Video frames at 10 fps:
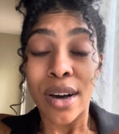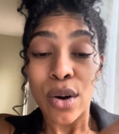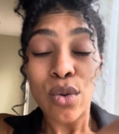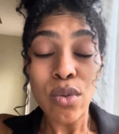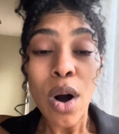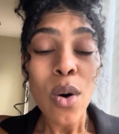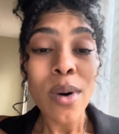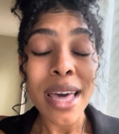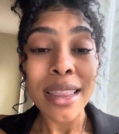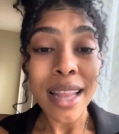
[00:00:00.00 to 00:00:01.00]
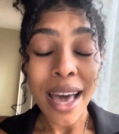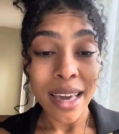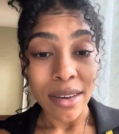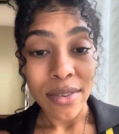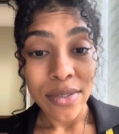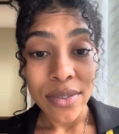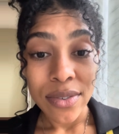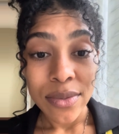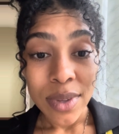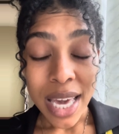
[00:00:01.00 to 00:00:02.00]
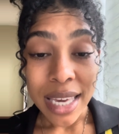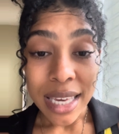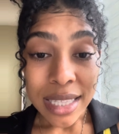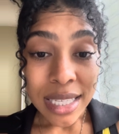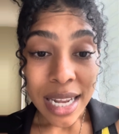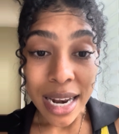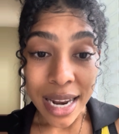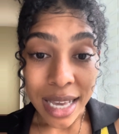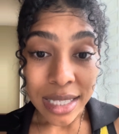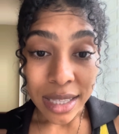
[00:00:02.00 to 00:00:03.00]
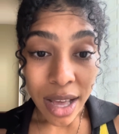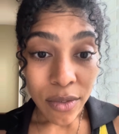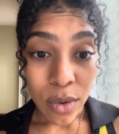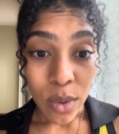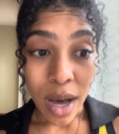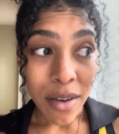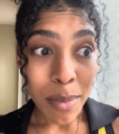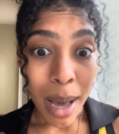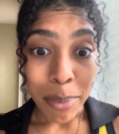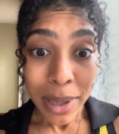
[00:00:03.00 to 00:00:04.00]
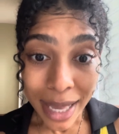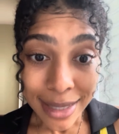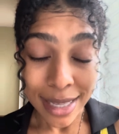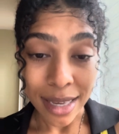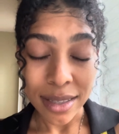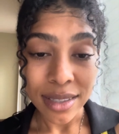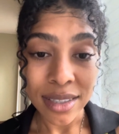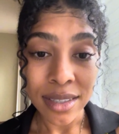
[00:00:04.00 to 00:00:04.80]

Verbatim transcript: grow in life and get to that next level of my blessings.